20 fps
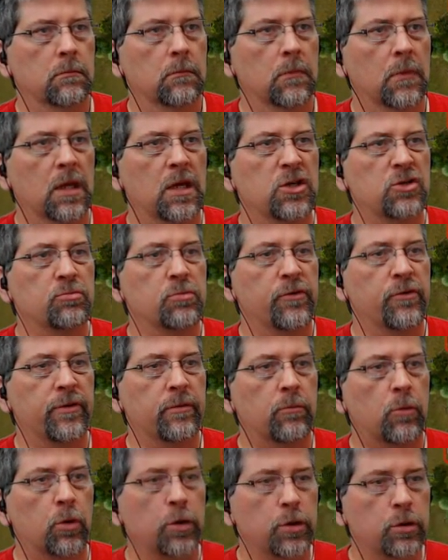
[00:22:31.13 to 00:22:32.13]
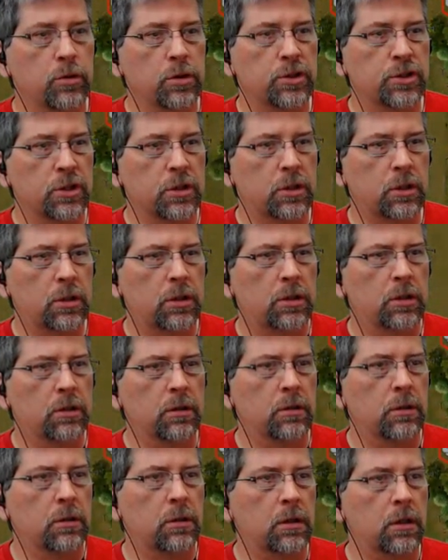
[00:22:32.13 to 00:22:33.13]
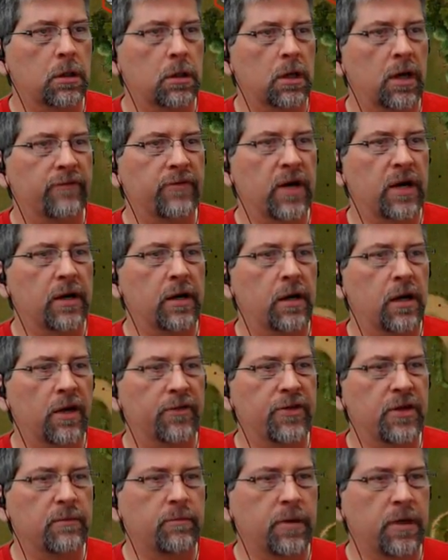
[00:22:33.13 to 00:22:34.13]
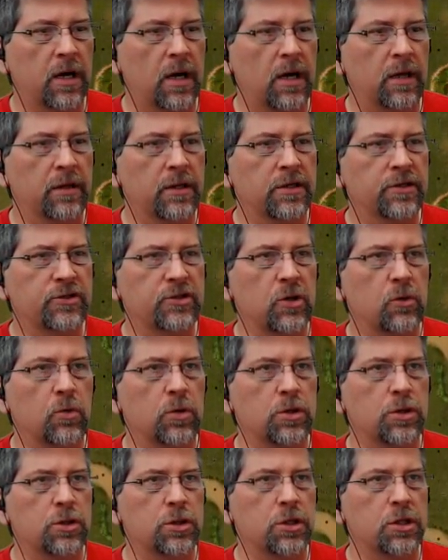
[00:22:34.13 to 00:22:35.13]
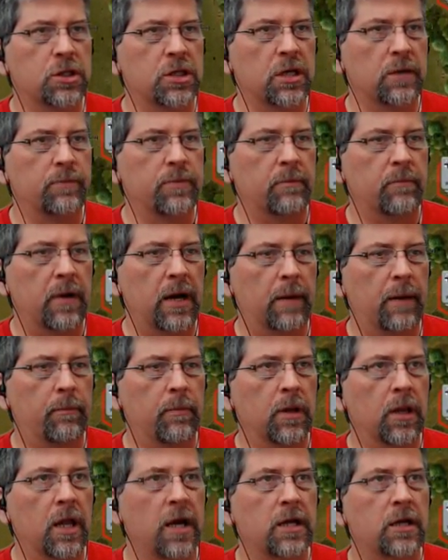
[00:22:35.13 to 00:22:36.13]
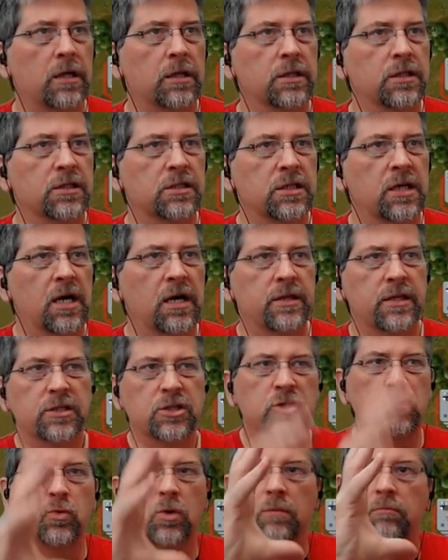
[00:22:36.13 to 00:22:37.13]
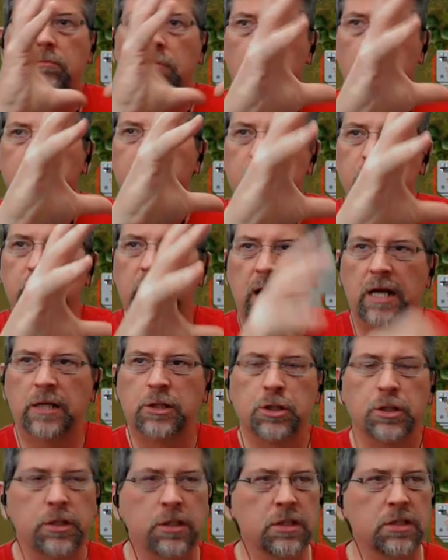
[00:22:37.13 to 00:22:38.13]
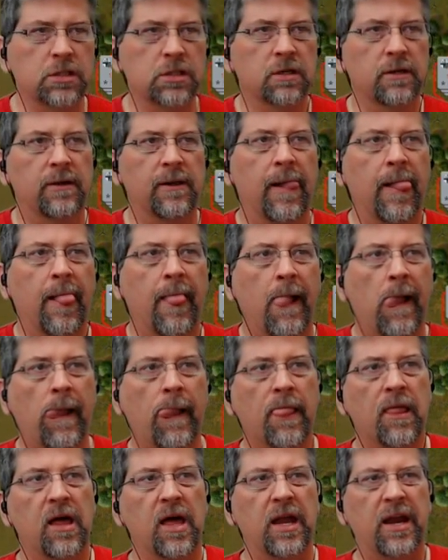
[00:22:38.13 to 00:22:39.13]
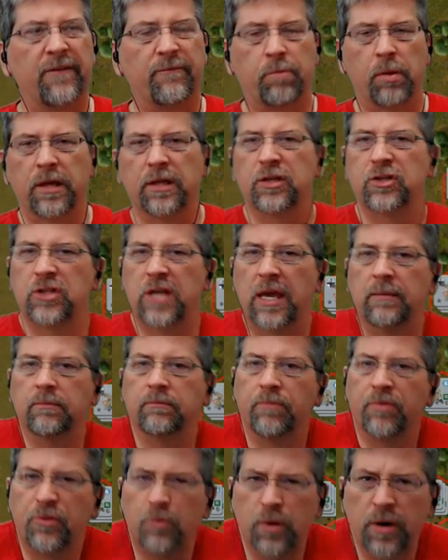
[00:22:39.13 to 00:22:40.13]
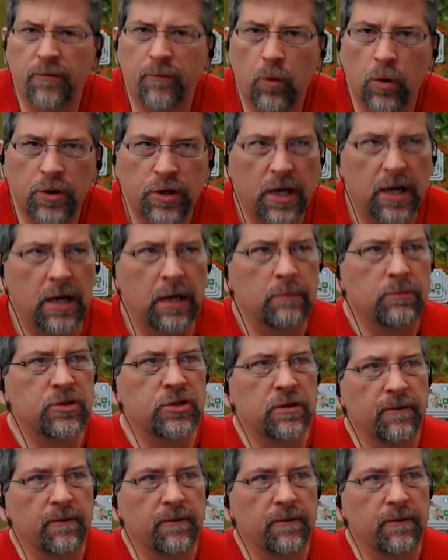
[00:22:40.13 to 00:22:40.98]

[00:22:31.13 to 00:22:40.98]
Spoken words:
He's moving more units on. I've got nothing beyond this, so we're just going to keep the map like on this side. This is where most of the action is. And I've played this game 3 or 4 times.